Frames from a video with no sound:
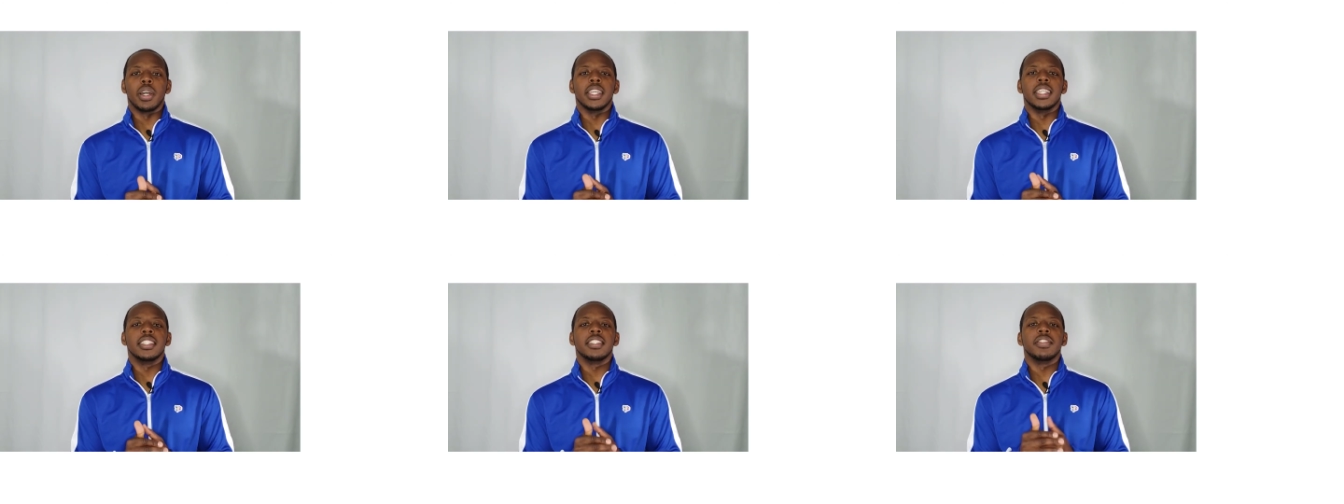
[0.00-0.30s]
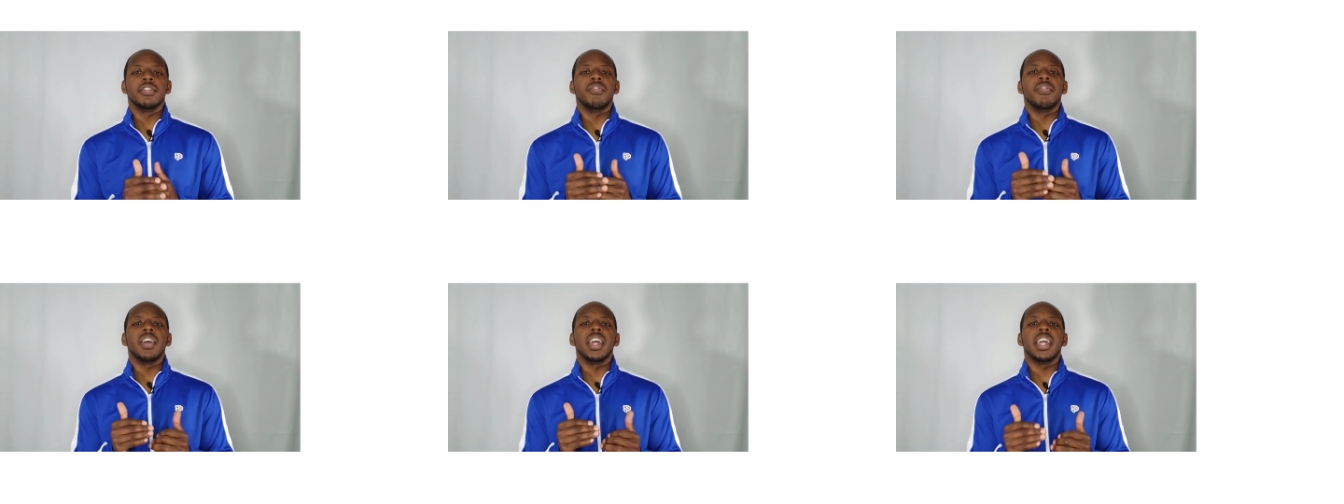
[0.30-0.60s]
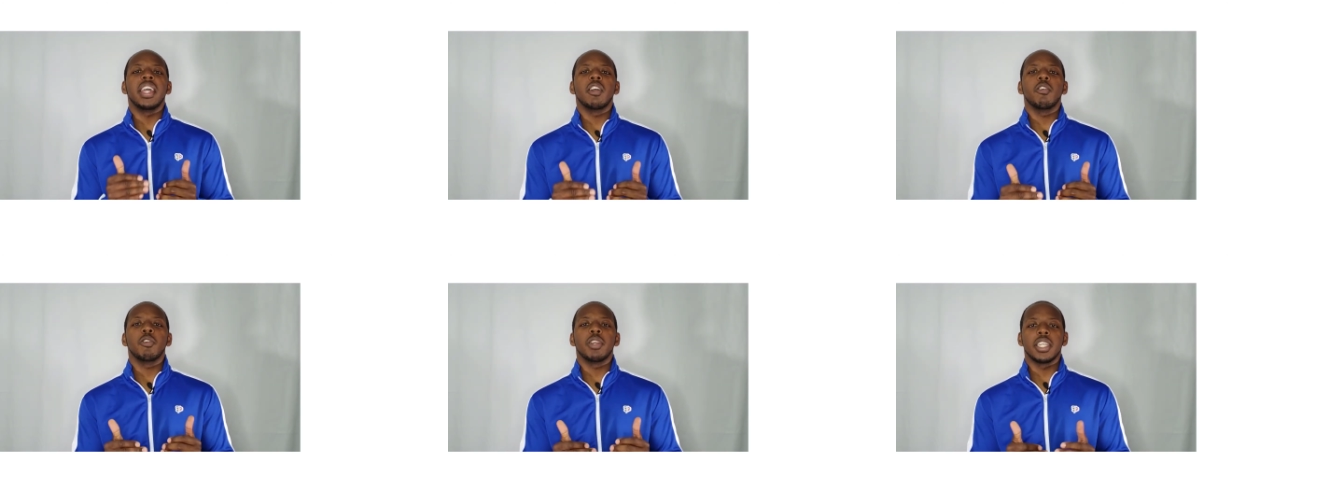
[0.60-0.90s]
is
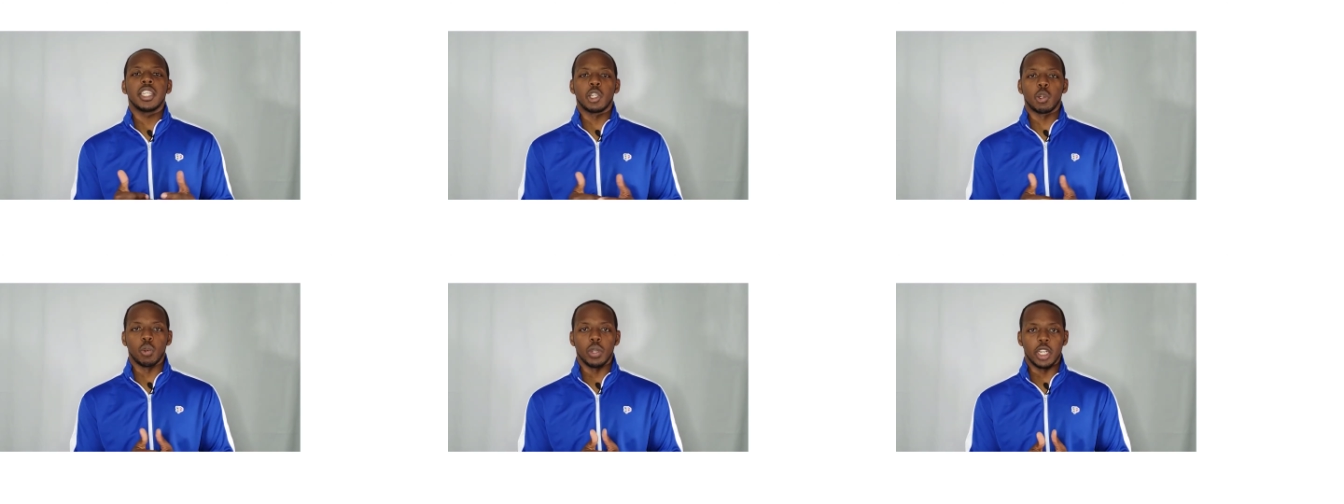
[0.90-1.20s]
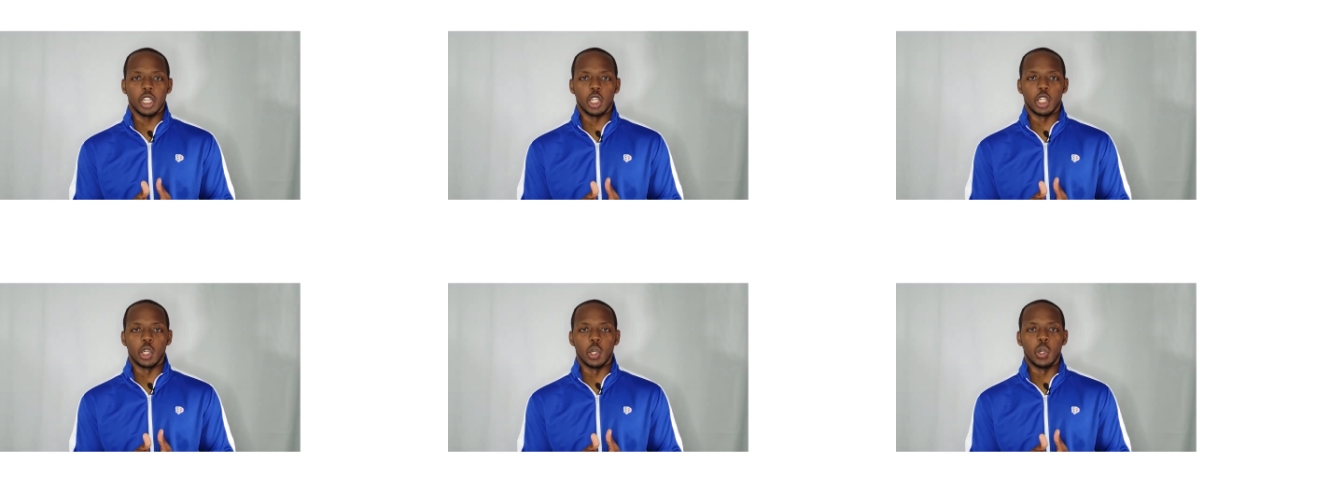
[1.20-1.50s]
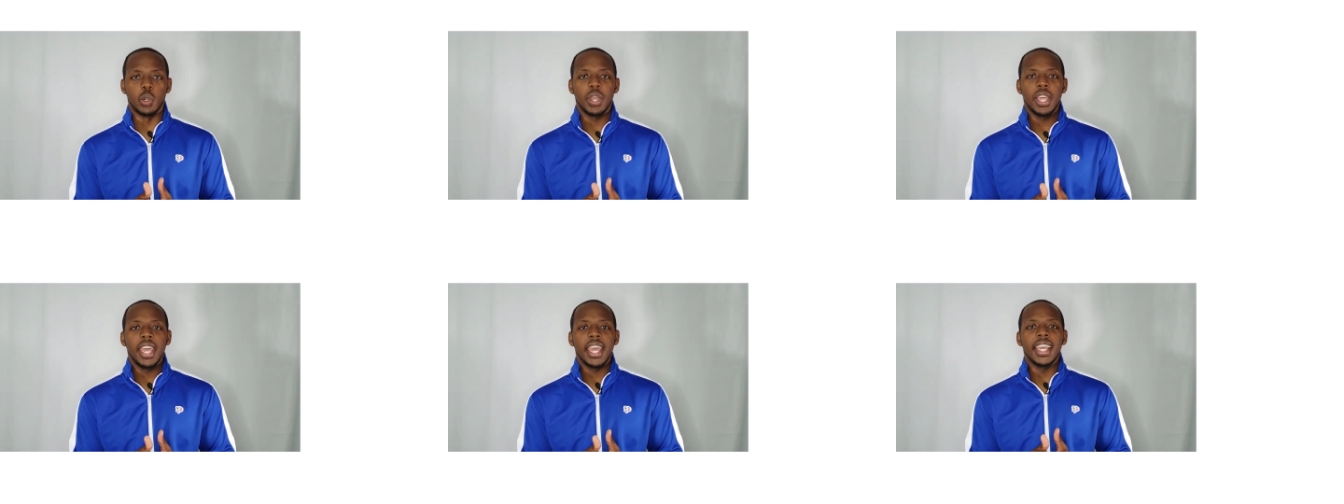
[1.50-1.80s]
very
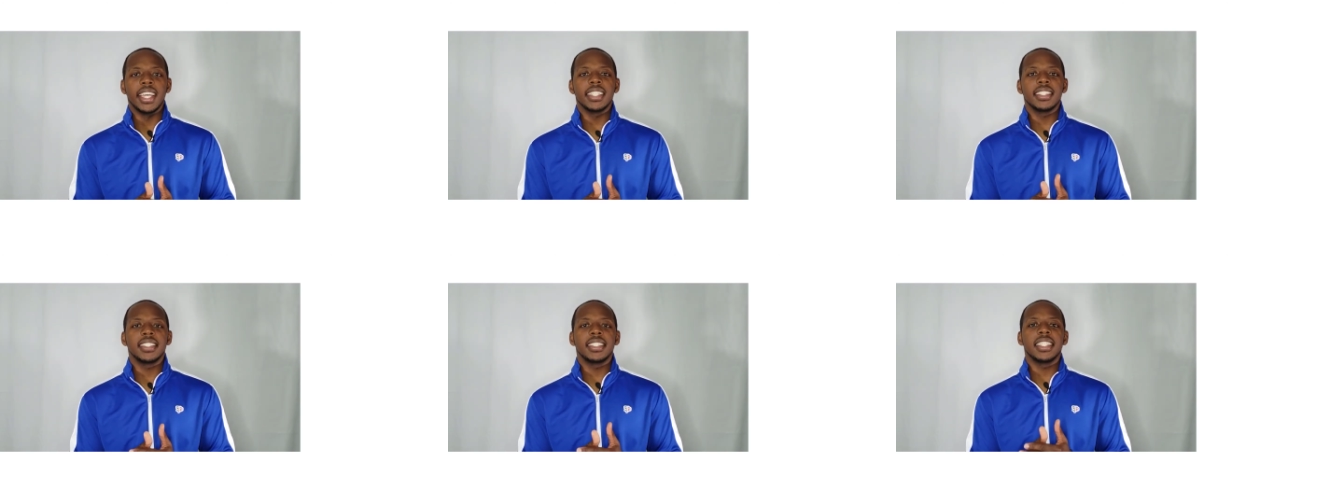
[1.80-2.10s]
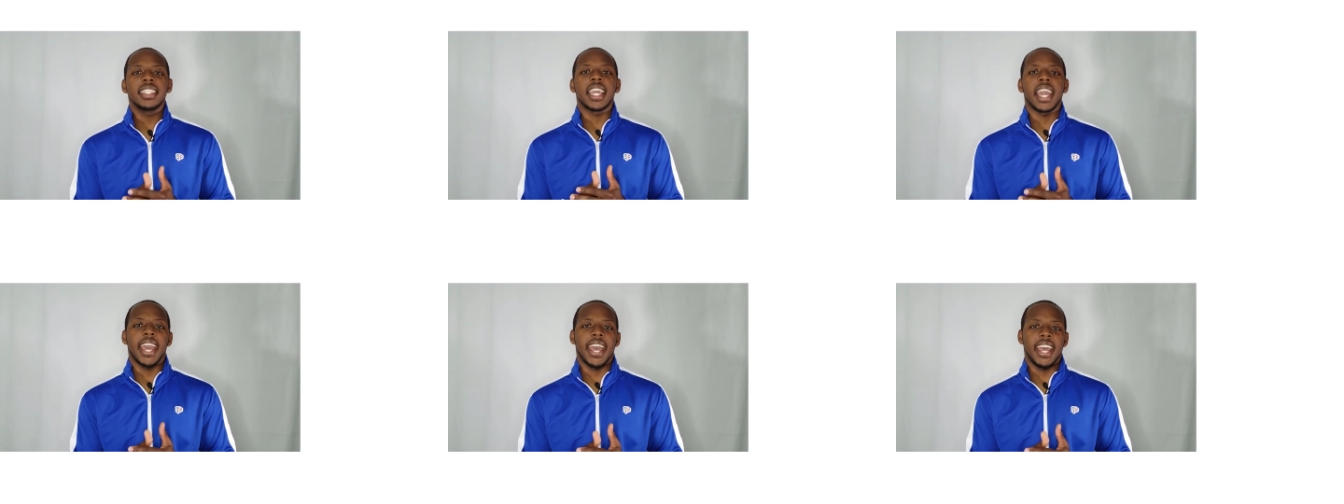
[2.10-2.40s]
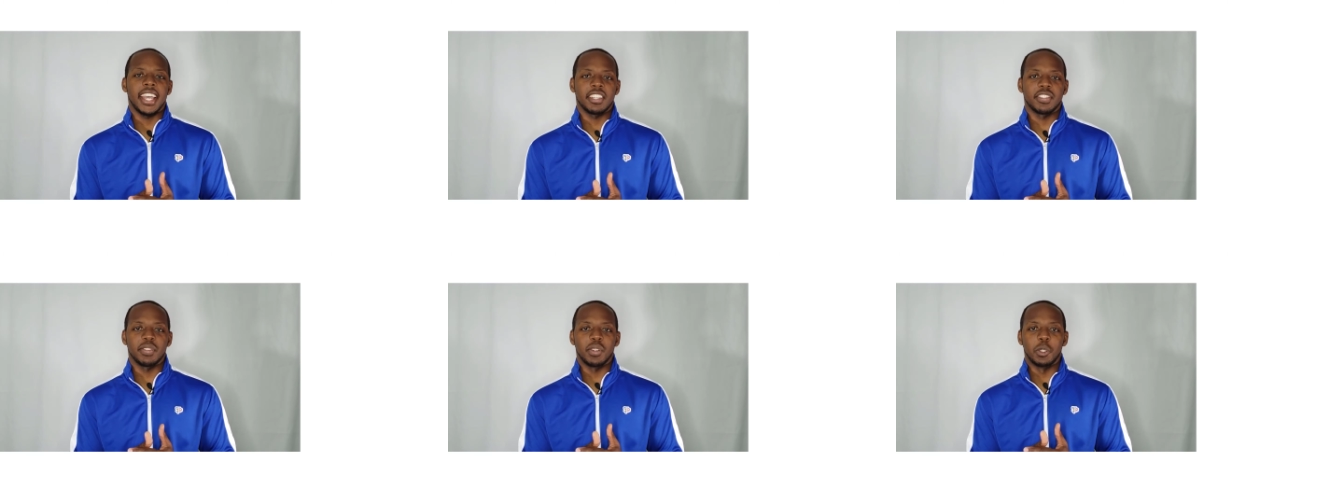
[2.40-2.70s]
critical is the
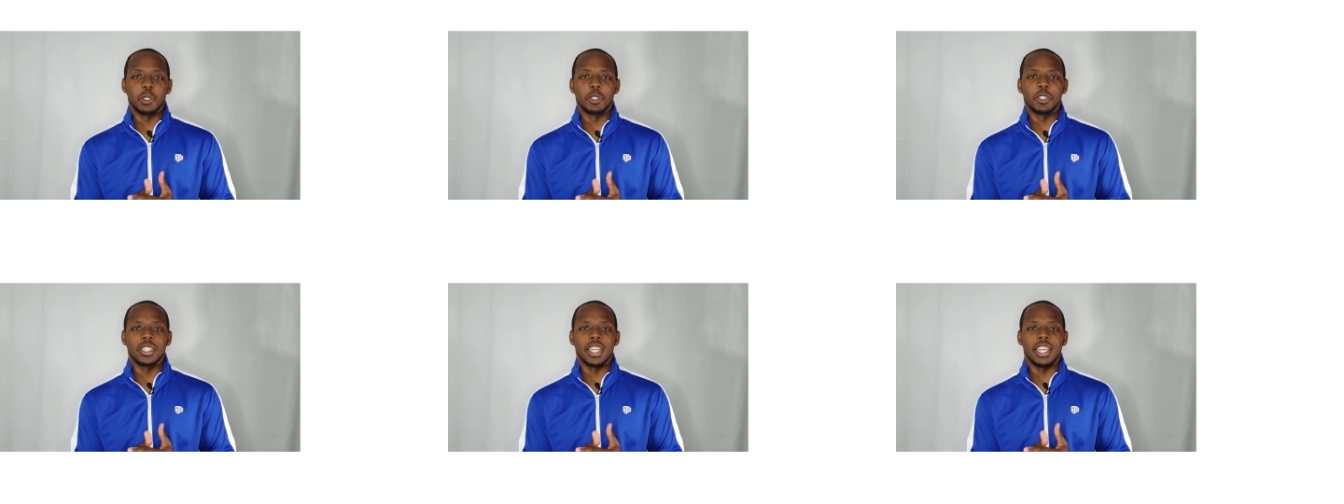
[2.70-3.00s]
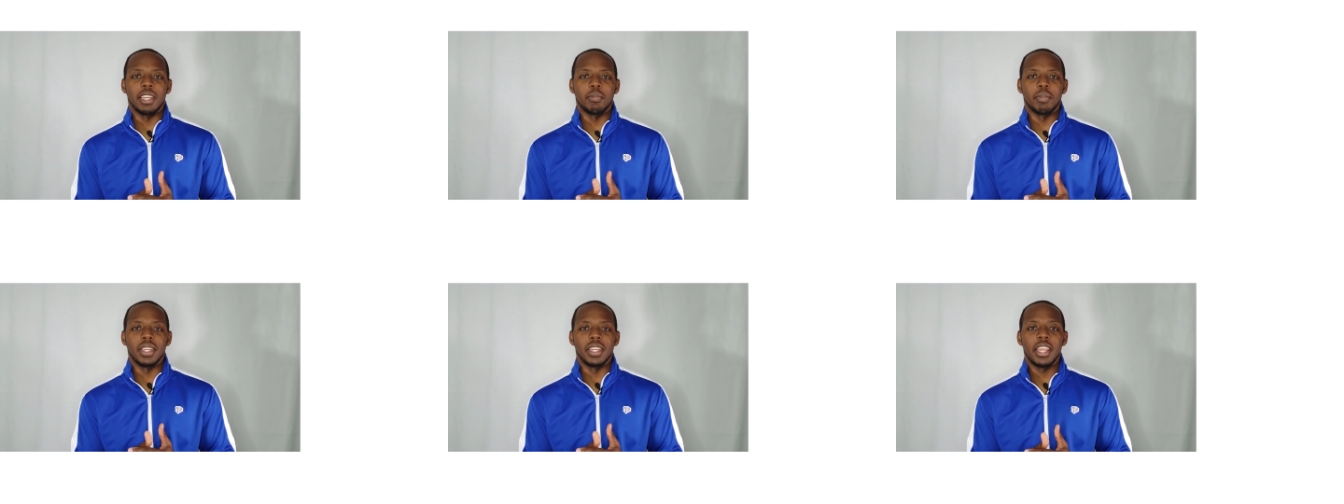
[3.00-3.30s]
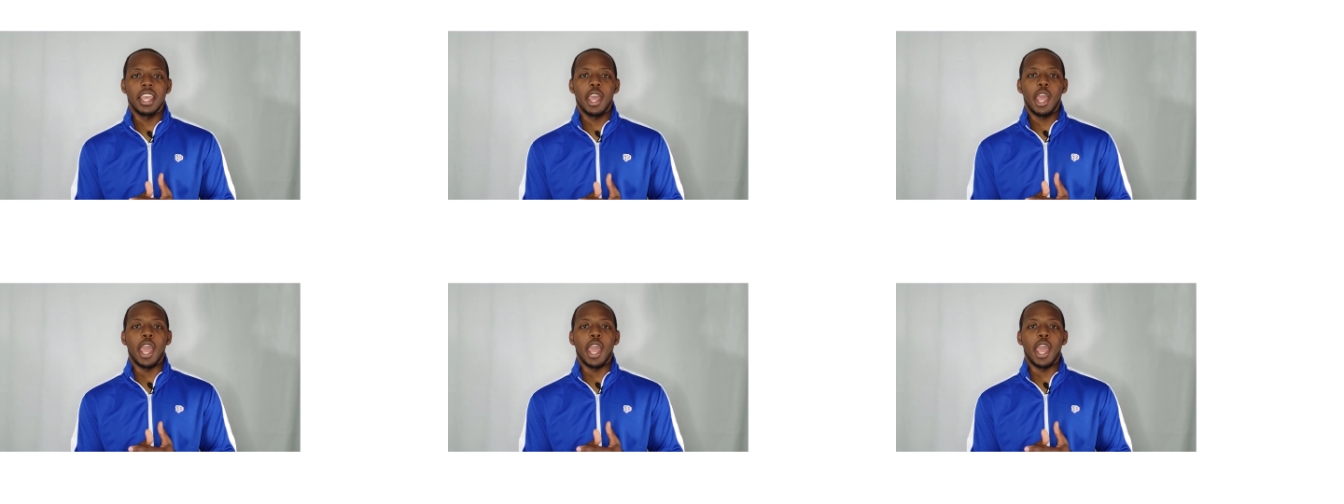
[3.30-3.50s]
cash flow statement.